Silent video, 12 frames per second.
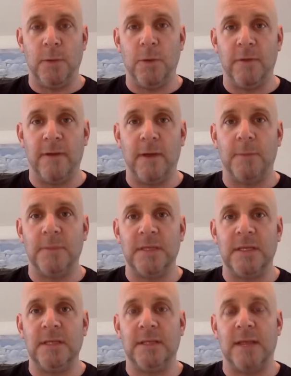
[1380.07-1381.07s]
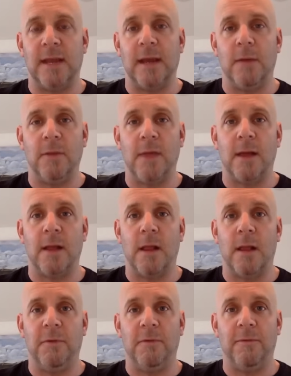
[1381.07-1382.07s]
would have helped tease that out with that
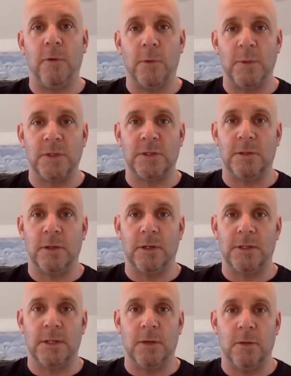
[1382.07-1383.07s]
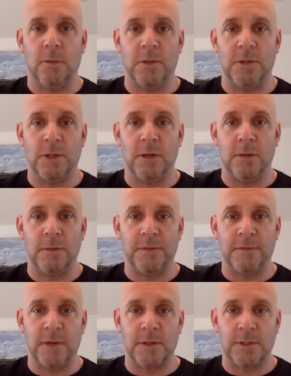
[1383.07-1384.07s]
client before we looked at a whole bunch of homes
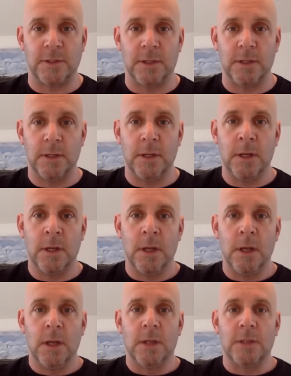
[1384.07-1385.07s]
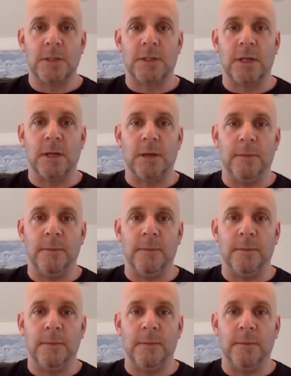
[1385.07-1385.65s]
first. So,